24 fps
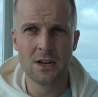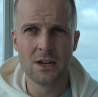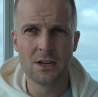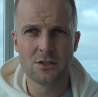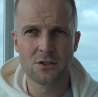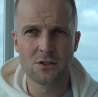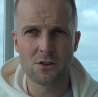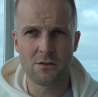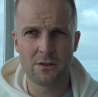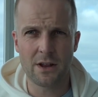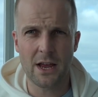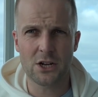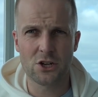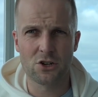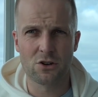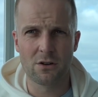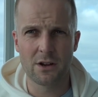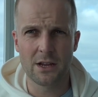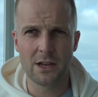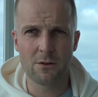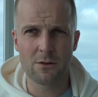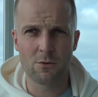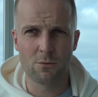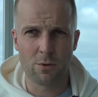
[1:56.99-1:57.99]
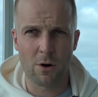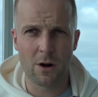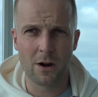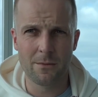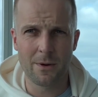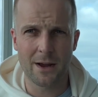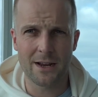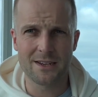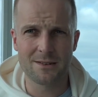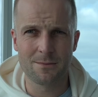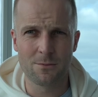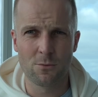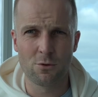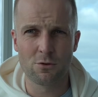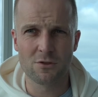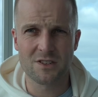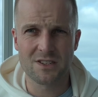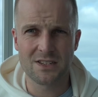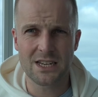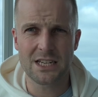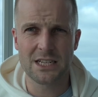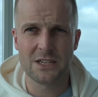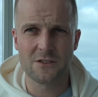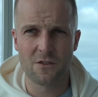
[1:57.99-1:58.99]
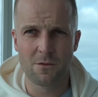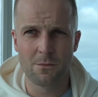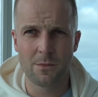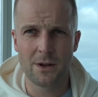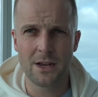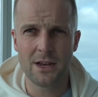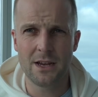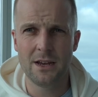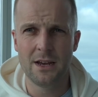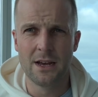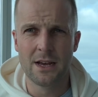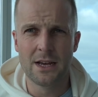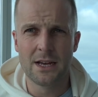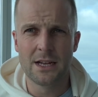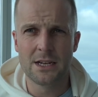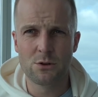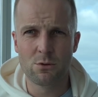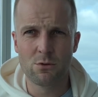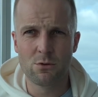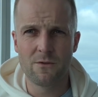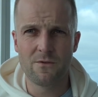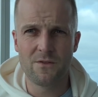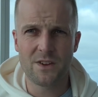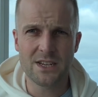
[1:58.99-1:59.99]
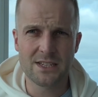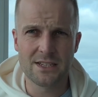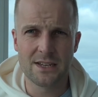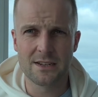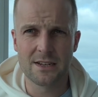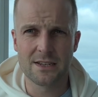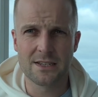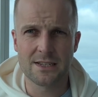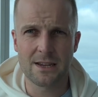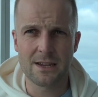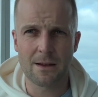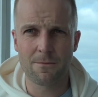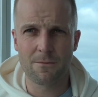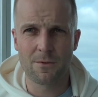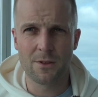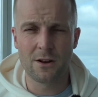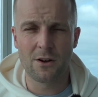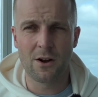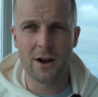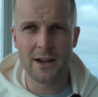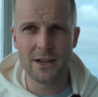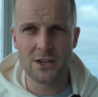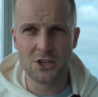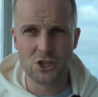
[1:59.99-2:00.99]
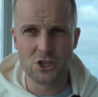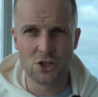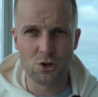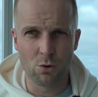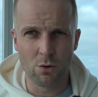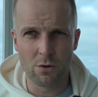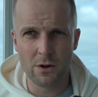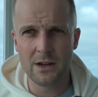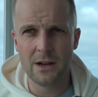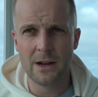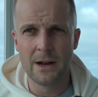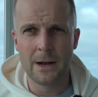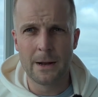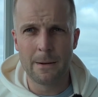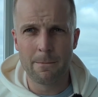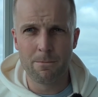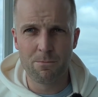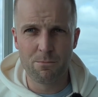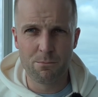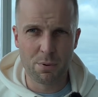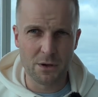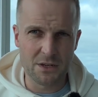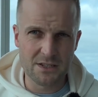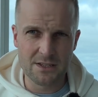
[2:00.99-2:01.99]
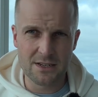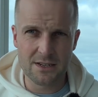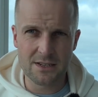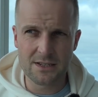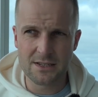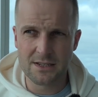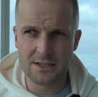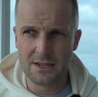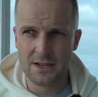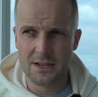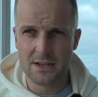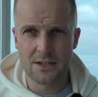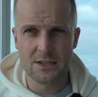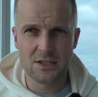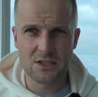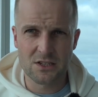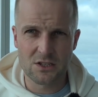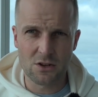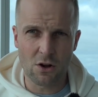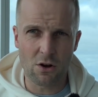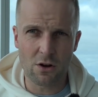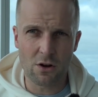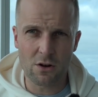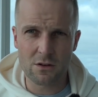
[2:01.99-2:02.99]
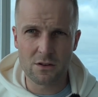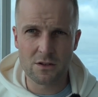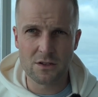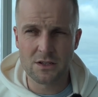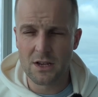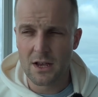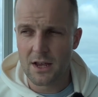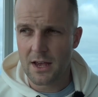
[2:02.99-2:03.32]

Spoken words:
So naturally, it would probably make more sense for me to invest into something that I enjoy, business, stocks,